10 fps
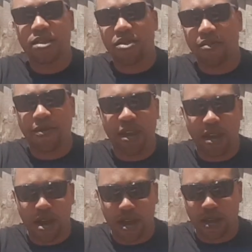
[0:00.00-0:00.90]
a graffiti
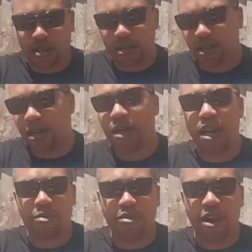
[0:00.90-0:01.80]
artist. He did a
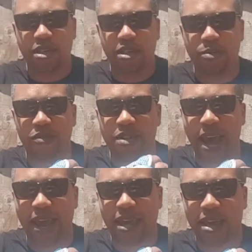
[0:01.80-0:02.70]
collaboration with
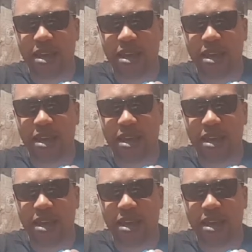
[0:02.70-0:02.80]
Nike